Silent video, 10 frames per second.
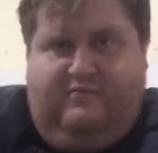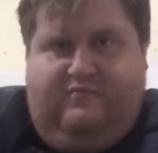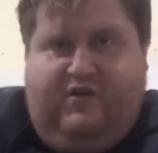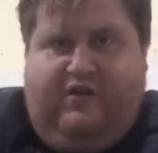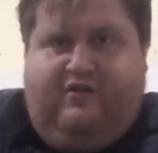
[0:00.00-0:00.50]

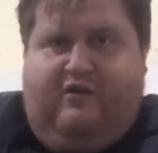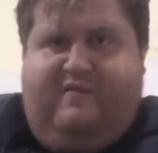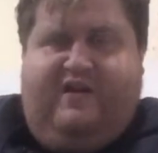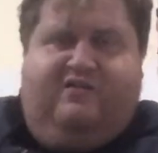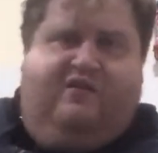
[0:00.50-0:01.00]
No
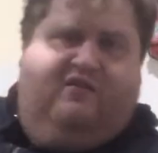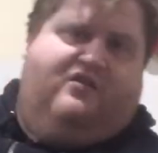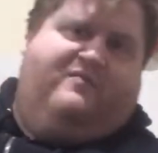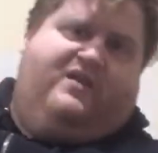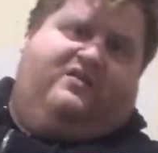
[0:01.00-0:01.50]
comment, no
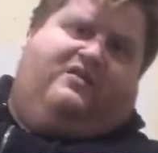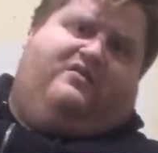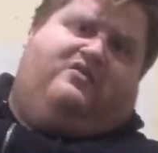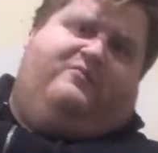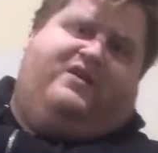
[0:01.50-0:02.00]
comment, no
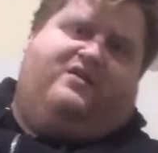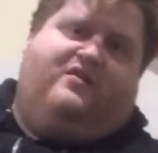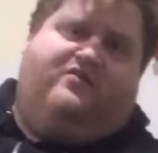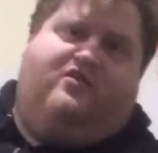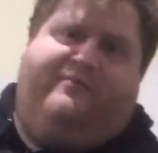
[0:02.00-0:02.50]
comment,
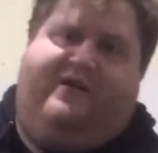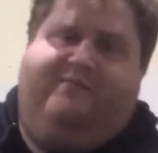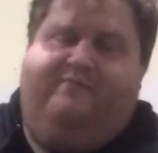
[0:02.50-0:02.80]
no comment.